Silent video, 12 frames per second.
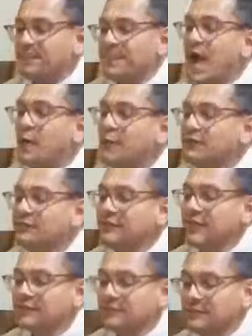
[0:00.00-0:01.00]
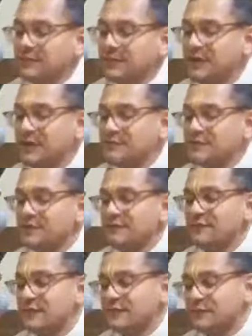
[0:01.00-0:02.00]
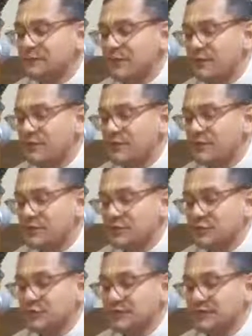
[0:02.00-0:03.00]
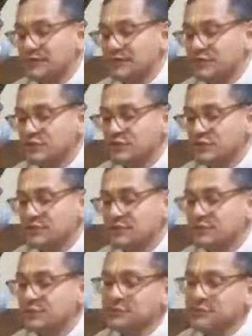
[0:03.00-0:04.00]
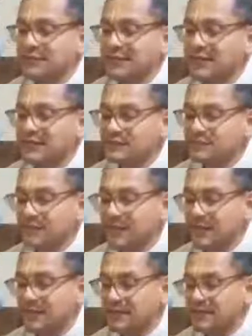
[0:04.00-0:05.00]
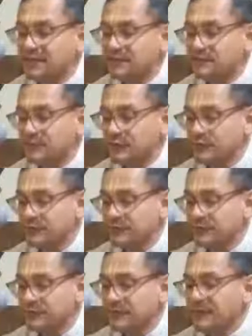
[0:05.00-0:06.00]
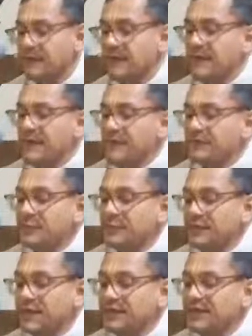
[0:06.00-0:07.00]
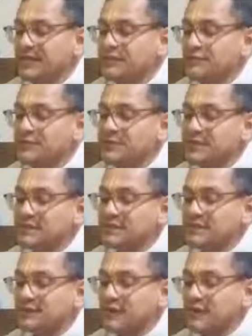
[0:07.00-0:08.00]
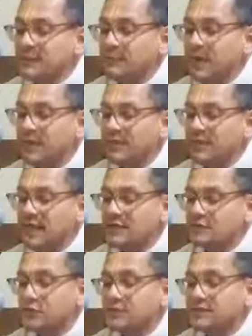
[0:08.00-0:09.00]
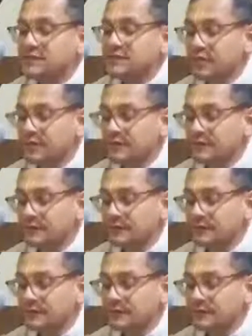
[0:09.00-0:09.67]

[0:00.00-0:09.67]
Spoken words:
How a living entity becomes a victim of the material condition is lucidly explained in this verse. The beginning is to misidentify the body as oneself.